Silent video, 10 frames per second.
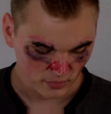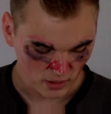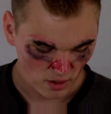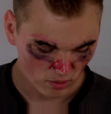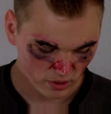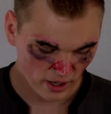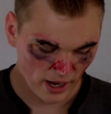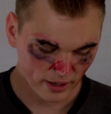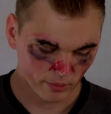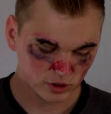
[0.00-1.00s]

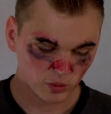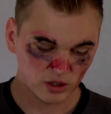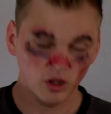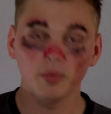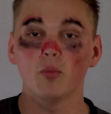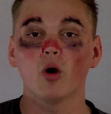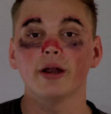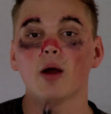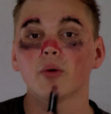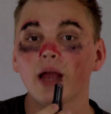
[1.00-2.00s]
Okay, now we just want a little bit more.
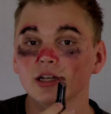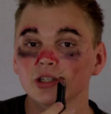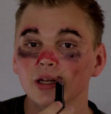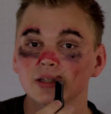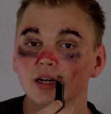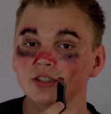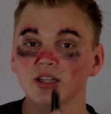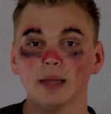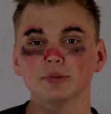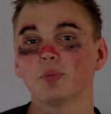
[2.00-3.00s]
Now we're actually gonna touch the
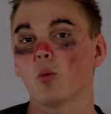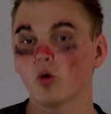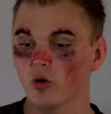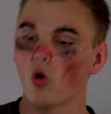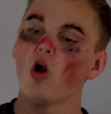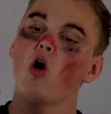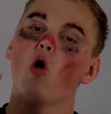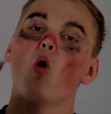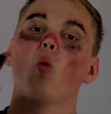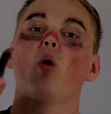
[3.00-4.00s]
lips, but
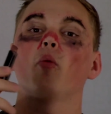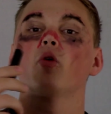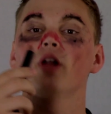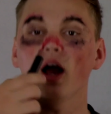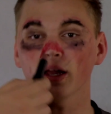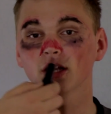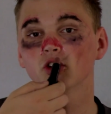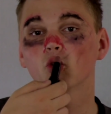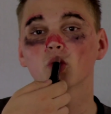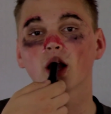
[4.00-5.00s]
what we're not gonna
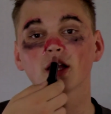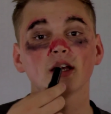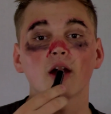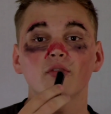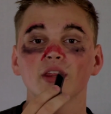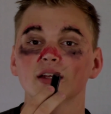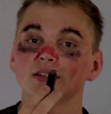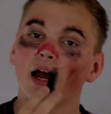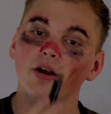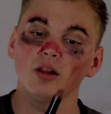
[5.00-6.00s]
do, we're not gonna cover the
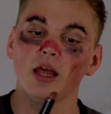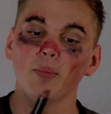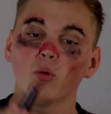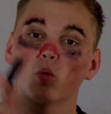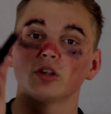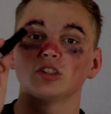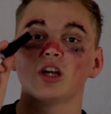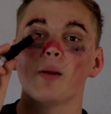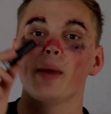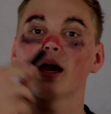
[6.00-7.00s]
entire lip. We're just
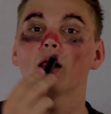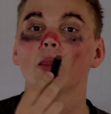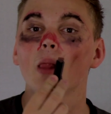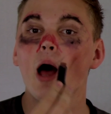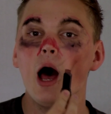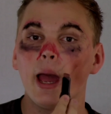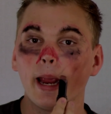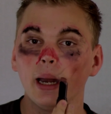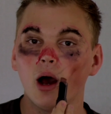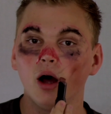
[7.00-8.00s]
gonna make a
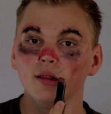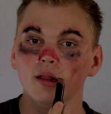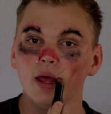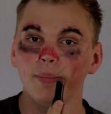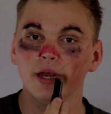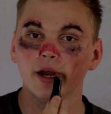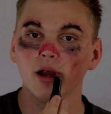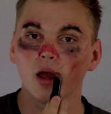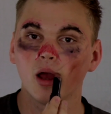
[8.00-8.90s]
line on the lip here.